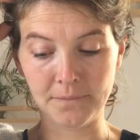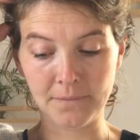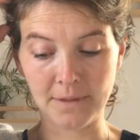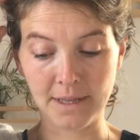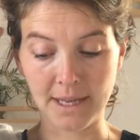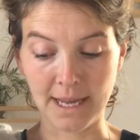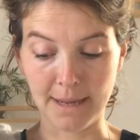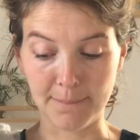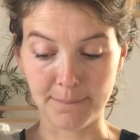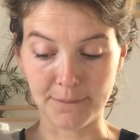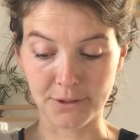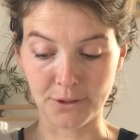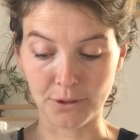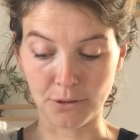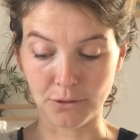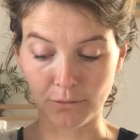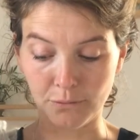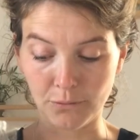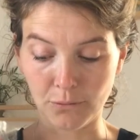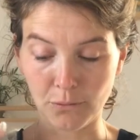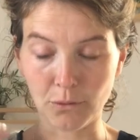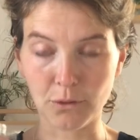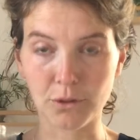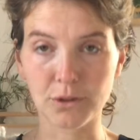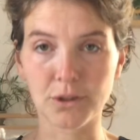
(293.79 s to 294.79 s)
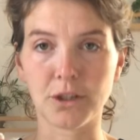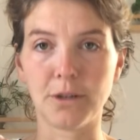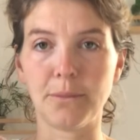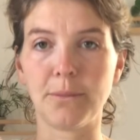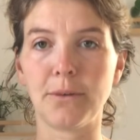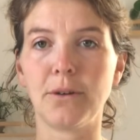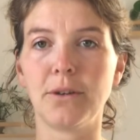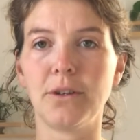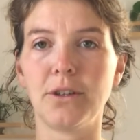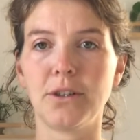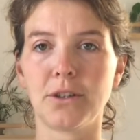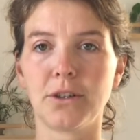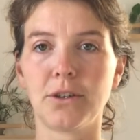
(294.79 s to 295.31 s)
episode 4, so I'm
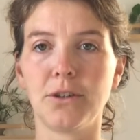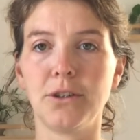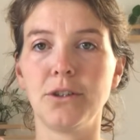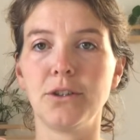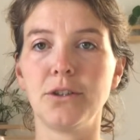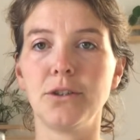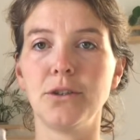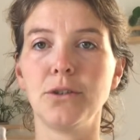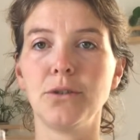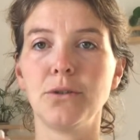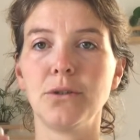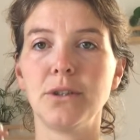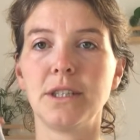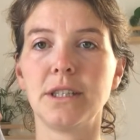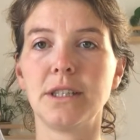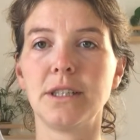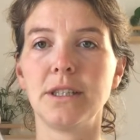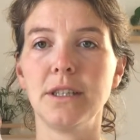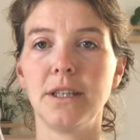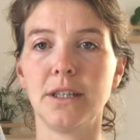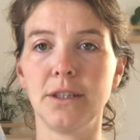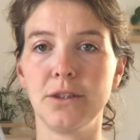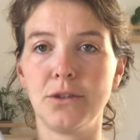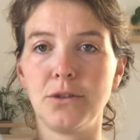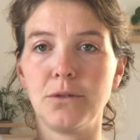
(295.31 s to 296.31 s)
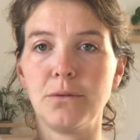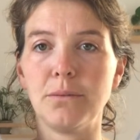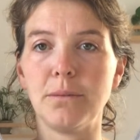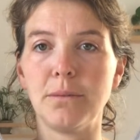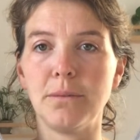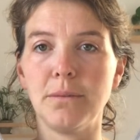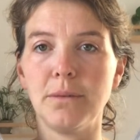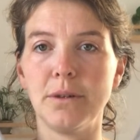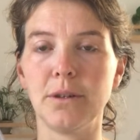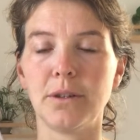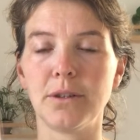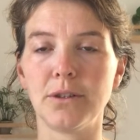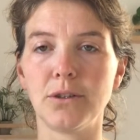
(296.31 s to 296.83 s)
not going to do it too
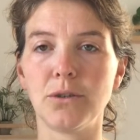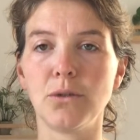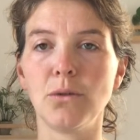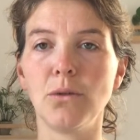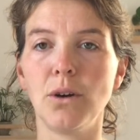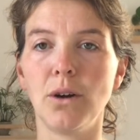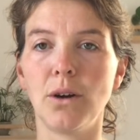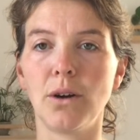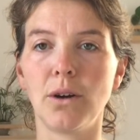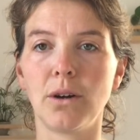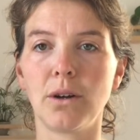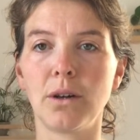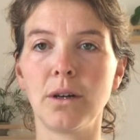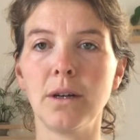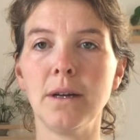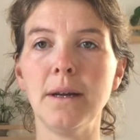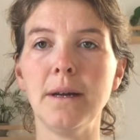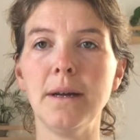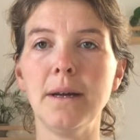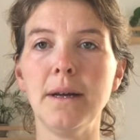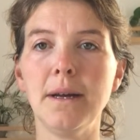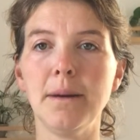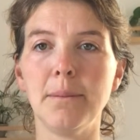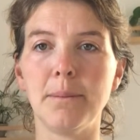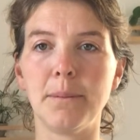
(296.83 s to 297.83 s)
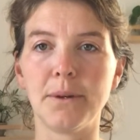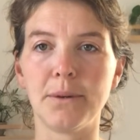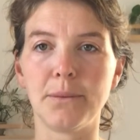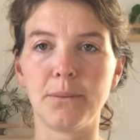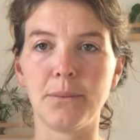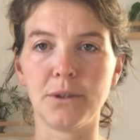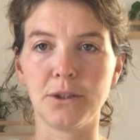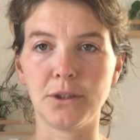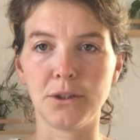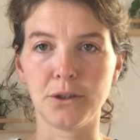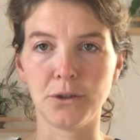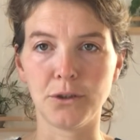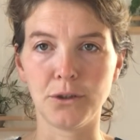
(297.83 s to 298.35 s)
long. But
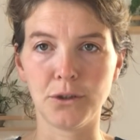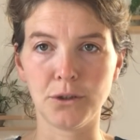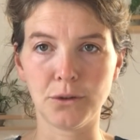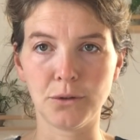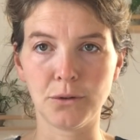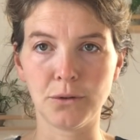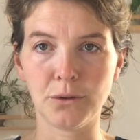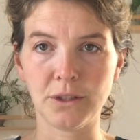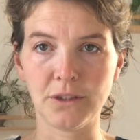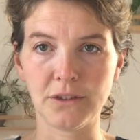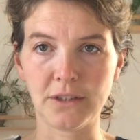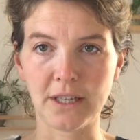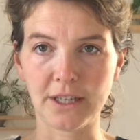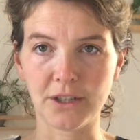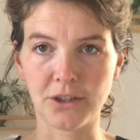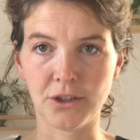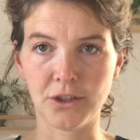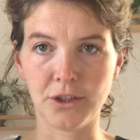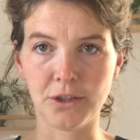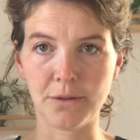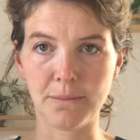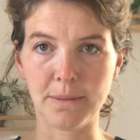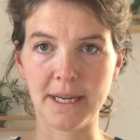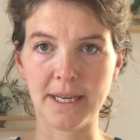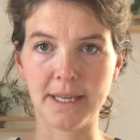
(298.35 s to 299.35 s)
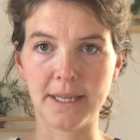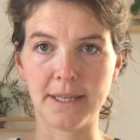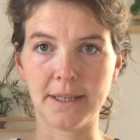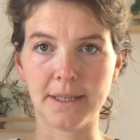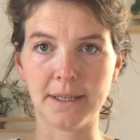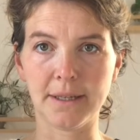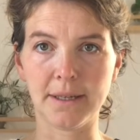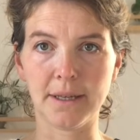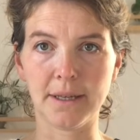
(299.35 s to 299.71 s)
what you do is actually made it